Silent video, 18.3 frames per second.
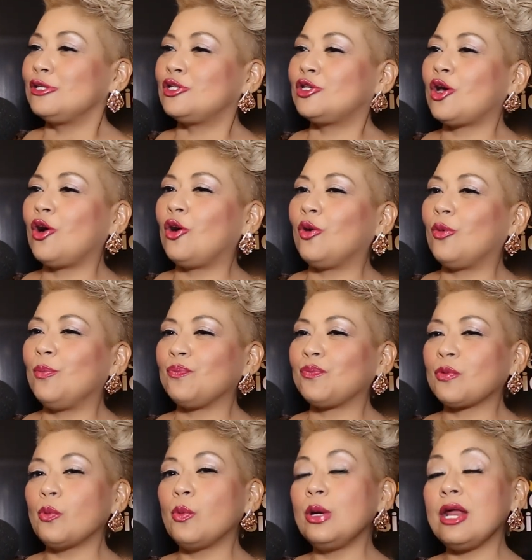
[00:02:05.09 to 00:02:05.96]
So
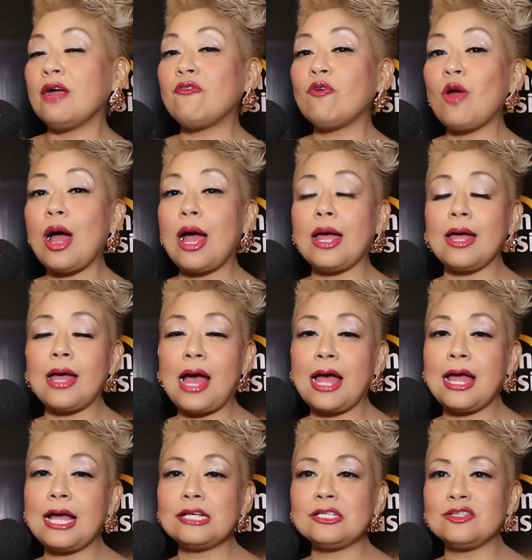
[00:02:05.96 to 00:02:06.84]
whenever
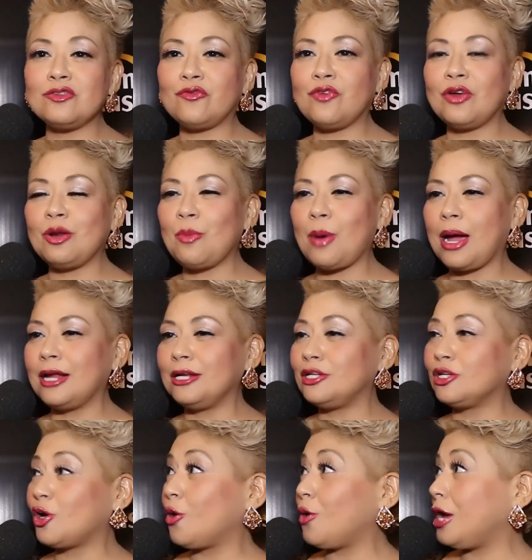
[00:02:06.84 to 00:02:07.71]
I, I asked a friend of
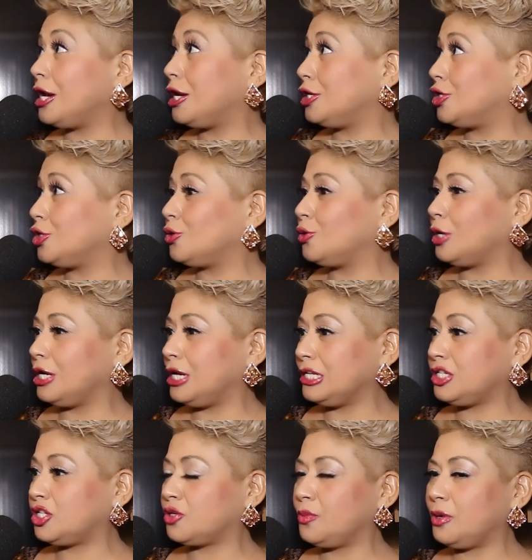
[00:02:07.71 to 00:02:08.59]
mine to go ahead and do
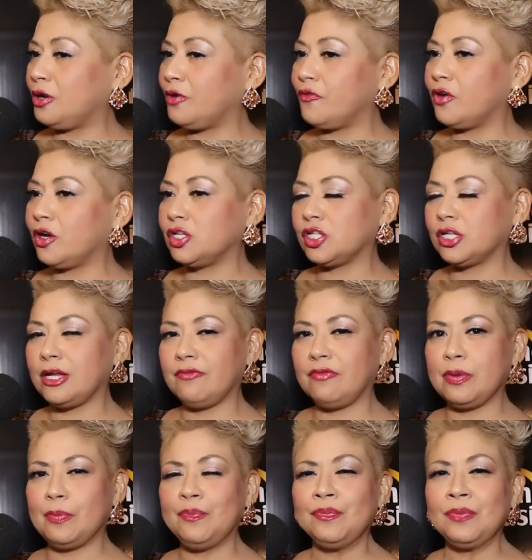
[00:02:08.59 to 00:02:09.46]
an instrumental
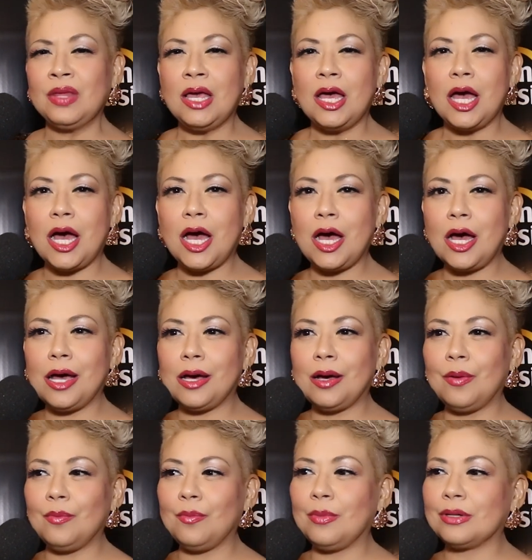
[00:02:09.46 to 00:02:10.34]
version of it,
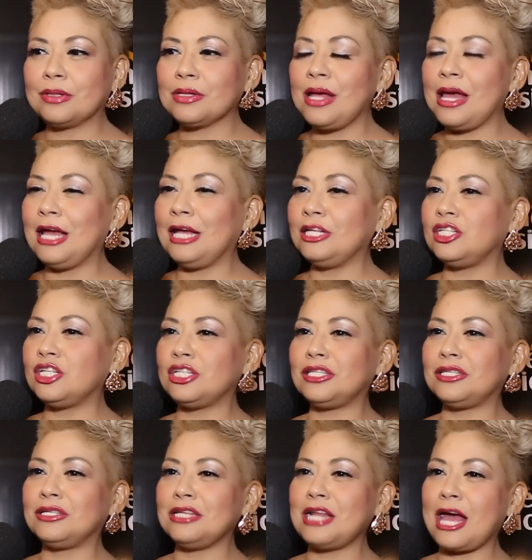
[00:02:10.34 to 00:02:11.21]
um, it
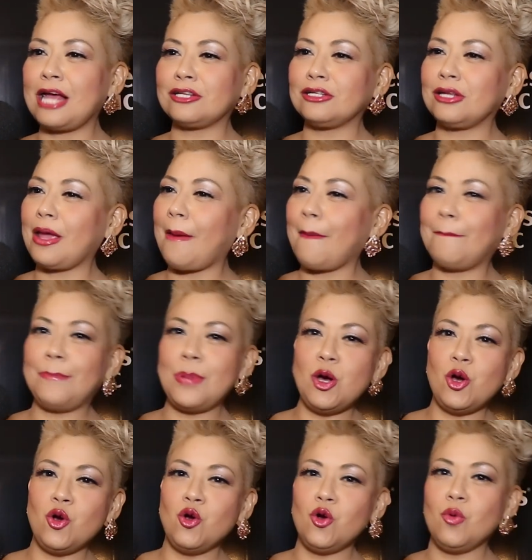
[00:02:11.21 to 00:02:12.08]
just naturally,
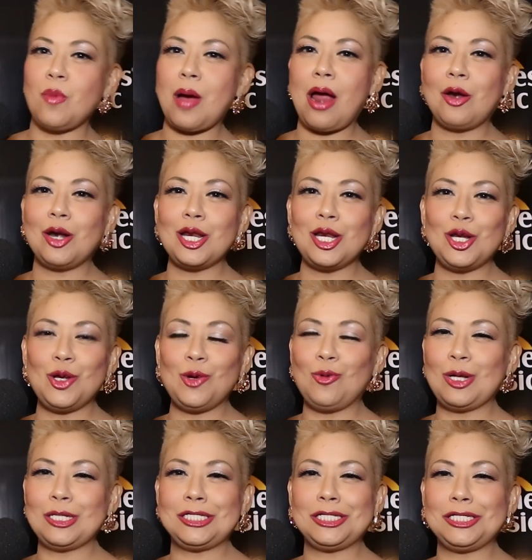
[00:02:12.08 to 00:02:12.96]
boom, I already
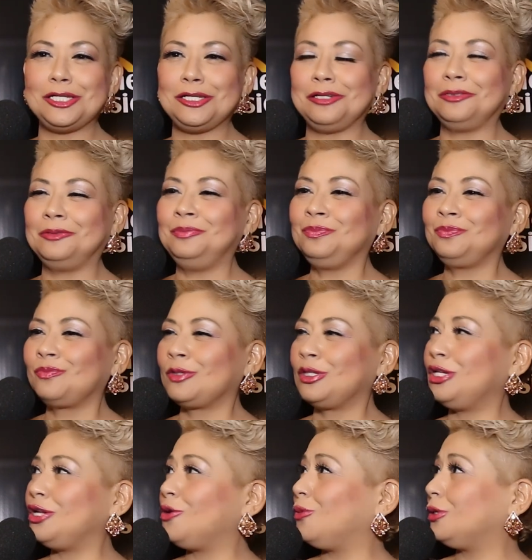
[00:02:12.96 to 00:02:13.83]
knew what to do,
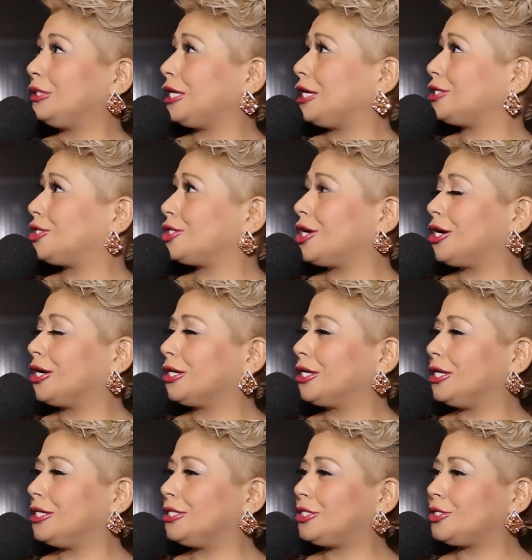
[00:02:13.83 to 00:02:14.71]
you know, with that
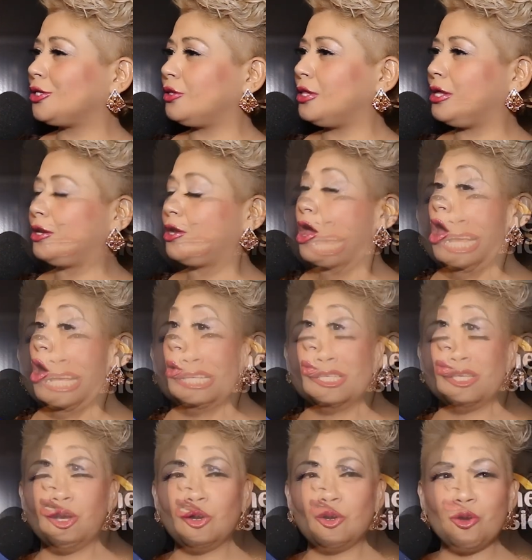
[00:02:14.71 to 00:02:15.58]
song. And so then,
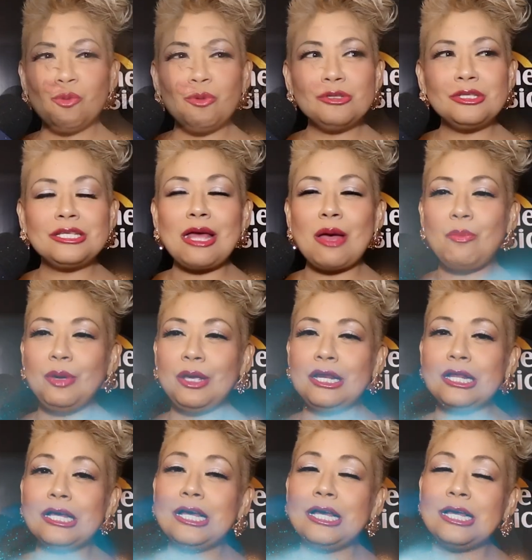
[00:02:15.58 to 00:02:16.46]
so Grupo
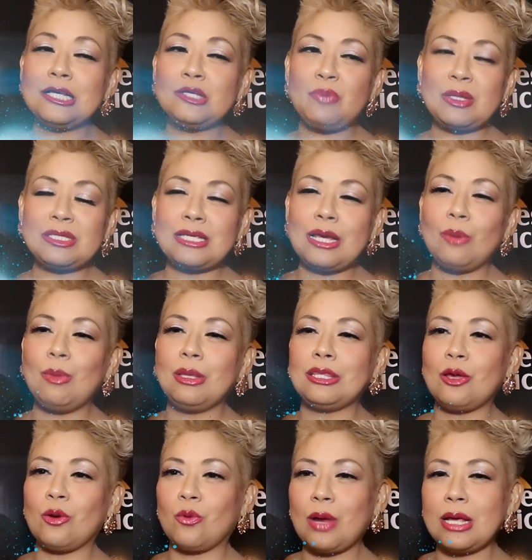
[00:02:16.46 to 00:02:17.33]
Stampede,
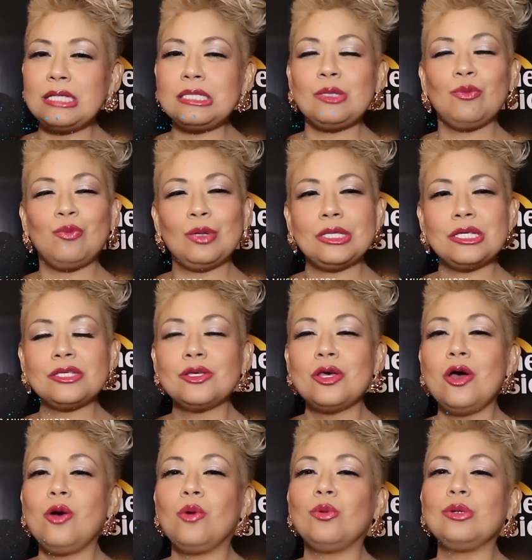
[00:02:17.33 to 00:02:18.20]
especialmente racing
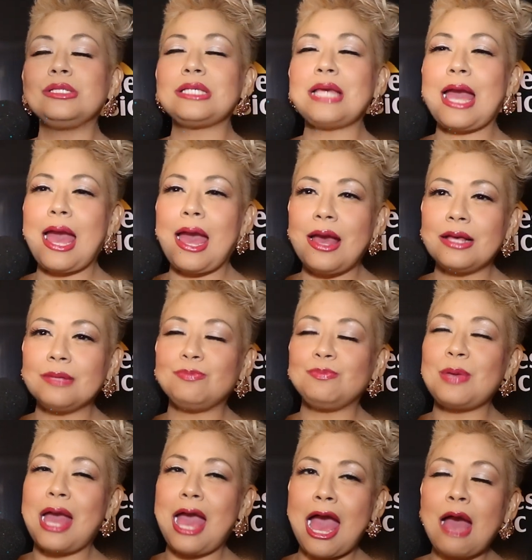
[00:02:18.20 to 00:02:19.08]
Cifuentes, was
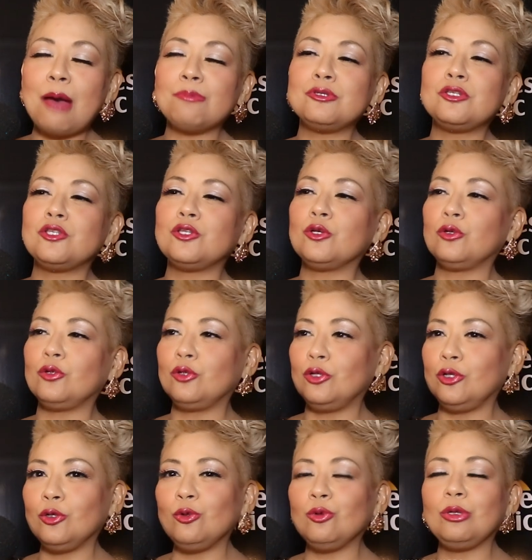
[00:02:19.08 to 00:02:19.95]
ab-
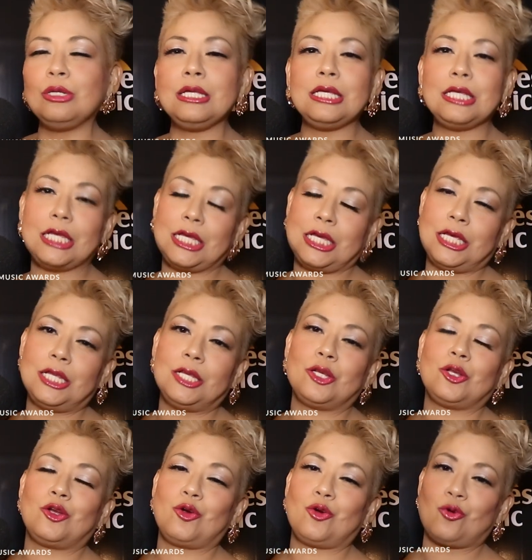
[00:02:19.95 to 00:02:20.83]
absolutely
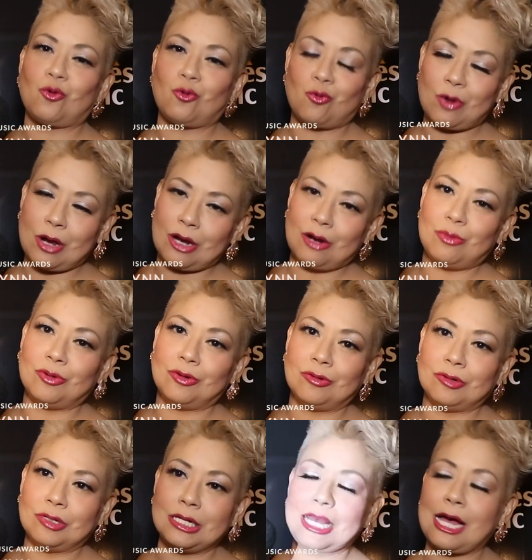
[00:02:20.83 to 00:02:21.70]

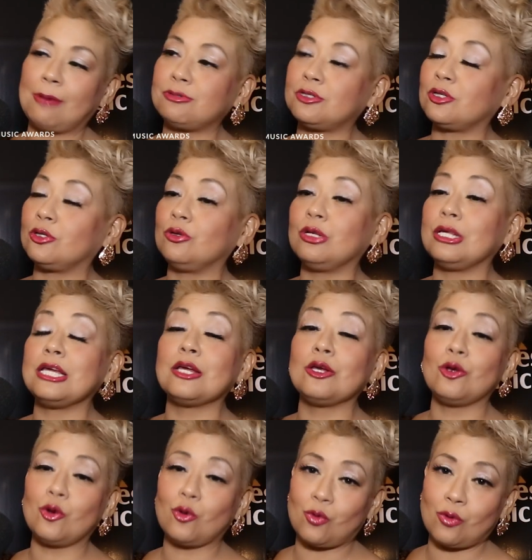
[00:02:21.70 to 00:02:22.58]
incredible,
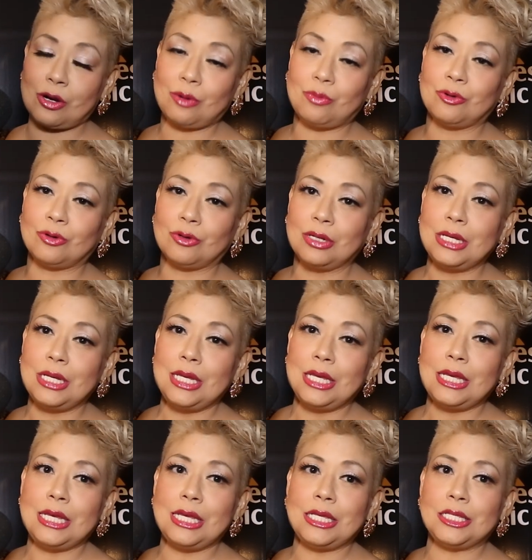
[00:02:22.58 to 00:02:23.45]
absolutely incredible
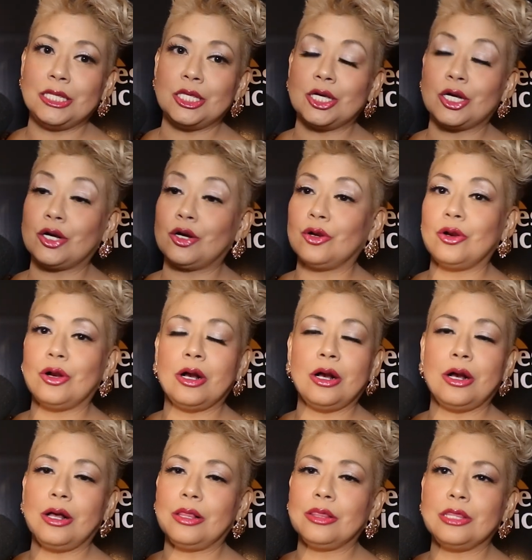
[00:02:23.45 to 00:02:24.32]
in their
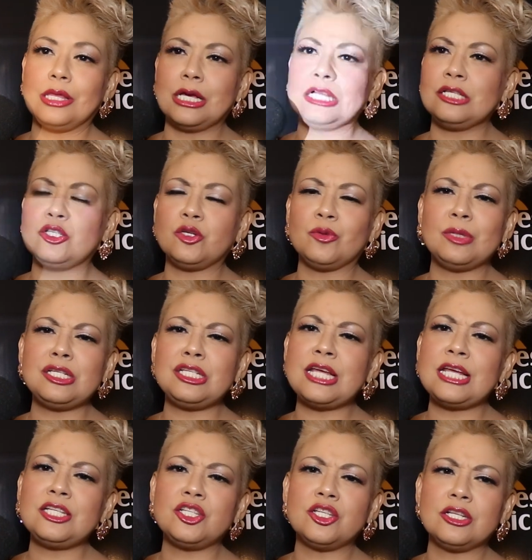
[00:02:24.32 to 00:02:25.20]
uh, the
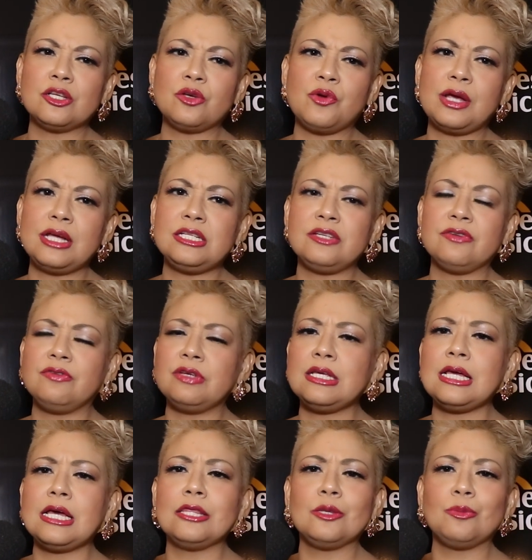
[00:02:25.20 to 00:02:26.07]
instrumentation and
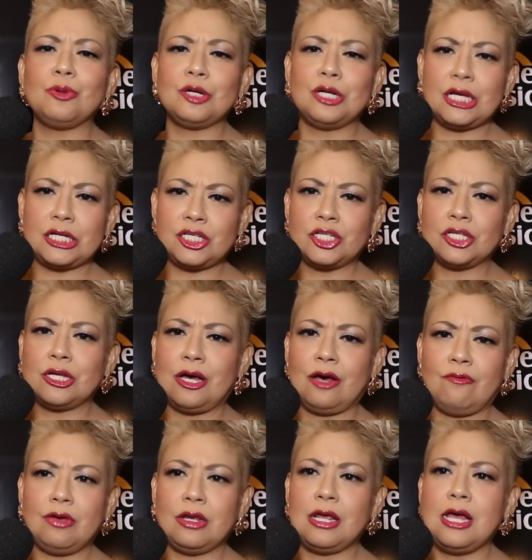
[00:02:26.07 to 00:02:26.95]
creativity and the
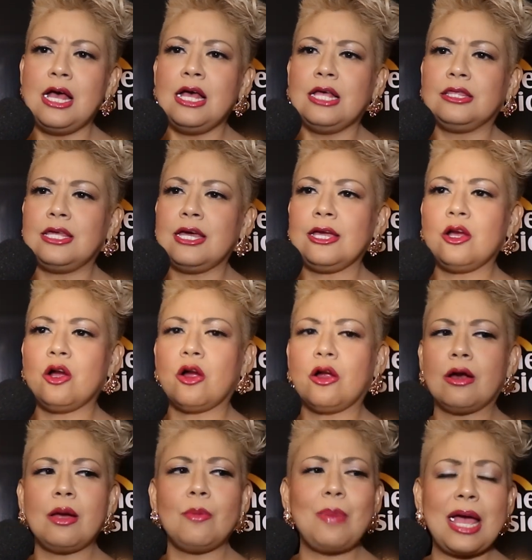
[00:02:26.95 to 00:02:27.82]
production of it. They
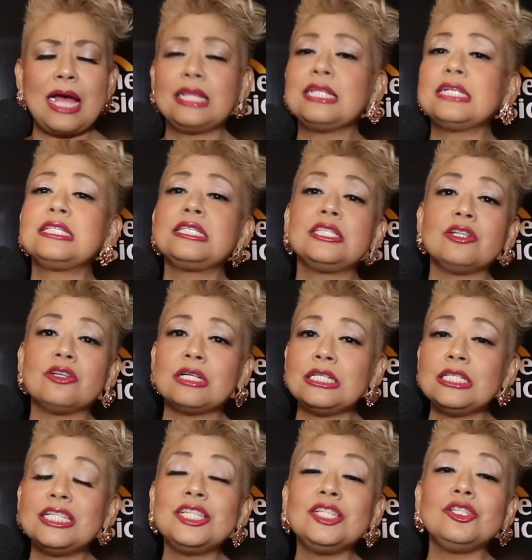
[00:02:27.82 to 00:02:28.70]
are a band that
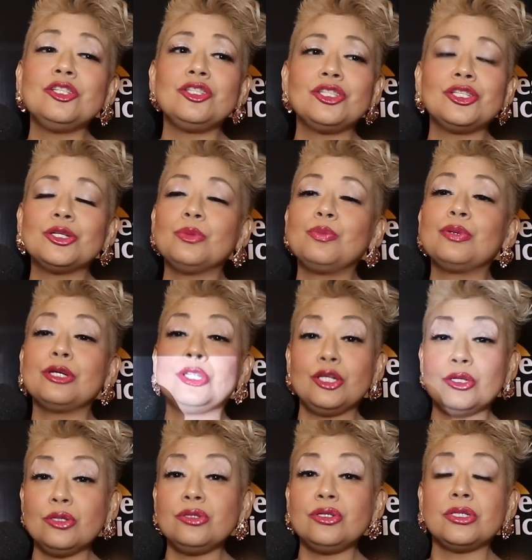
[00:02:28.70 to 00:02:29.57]
still continues to
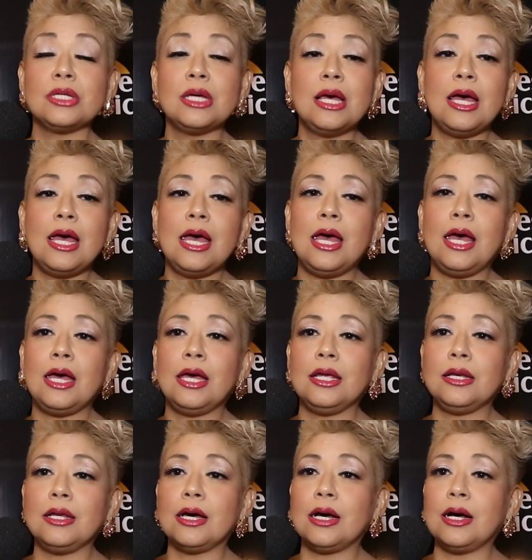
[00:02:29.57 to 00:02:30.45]
produce
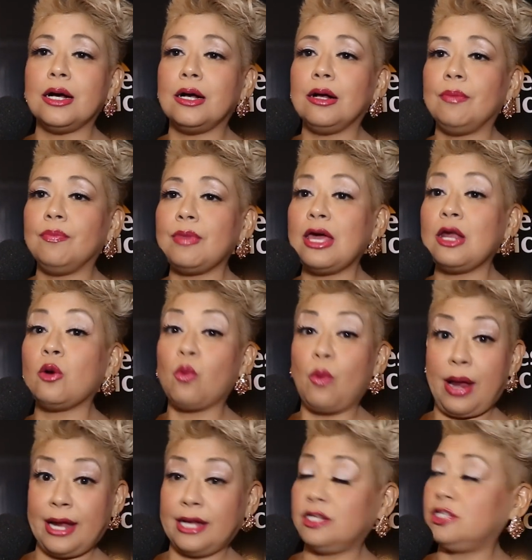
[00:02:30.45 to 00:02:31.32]
and um,
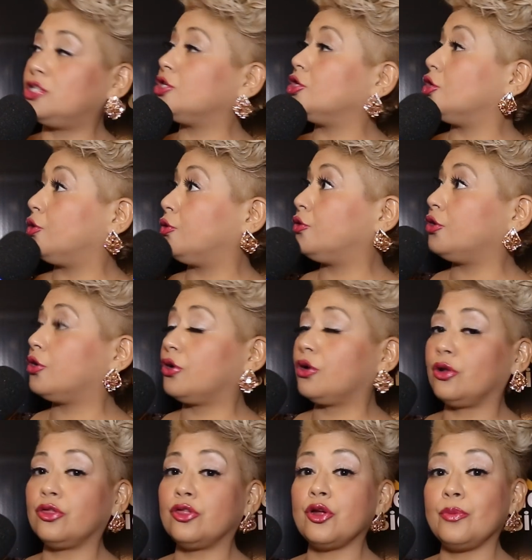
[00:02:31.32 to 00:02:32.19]
and arrange, you know,
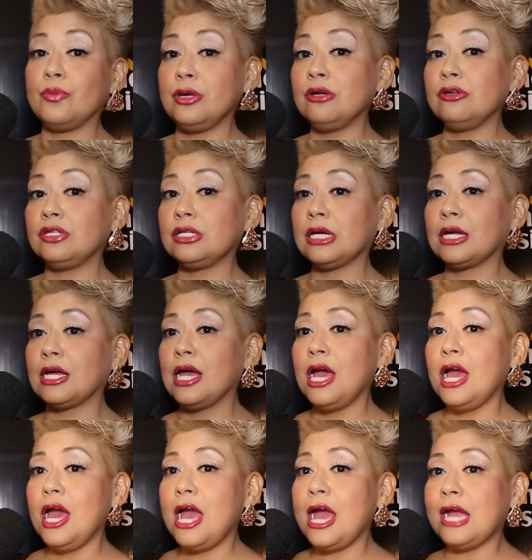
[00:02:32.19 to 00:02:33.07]
their their music.